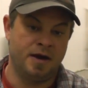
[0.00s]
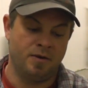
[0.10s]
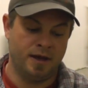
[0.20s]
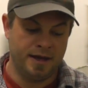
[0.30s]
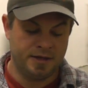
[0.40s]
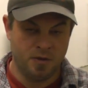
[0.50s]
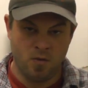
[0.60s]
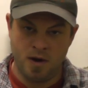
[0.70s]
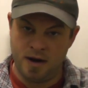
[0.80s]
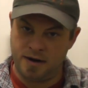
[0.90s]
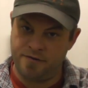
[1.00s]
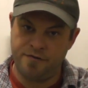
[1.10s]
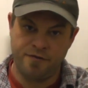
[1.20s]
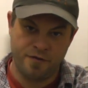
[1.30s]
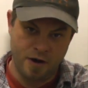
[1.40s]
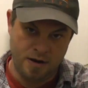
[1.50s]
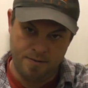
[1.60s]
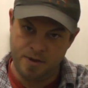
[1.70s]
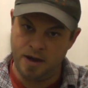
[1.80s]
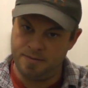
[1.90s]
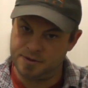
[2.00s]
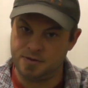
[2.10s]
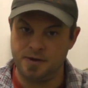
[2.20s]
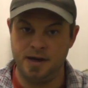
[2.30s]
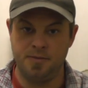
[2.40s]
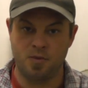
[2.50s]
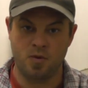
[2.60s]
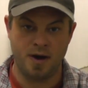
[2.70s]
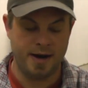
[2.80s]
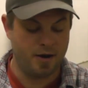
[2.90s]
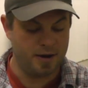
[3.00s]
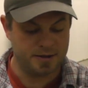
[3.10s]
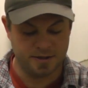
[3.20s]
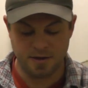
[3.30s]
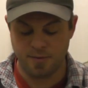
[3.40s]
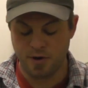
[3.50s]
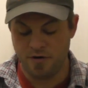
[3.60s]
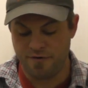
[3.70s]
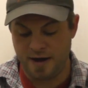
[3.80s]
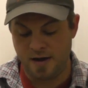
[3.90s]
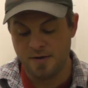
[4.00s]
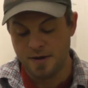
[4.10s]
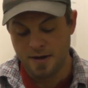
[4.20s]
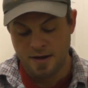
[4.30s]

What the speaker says: I don't like to walk from upstream right onto their profile.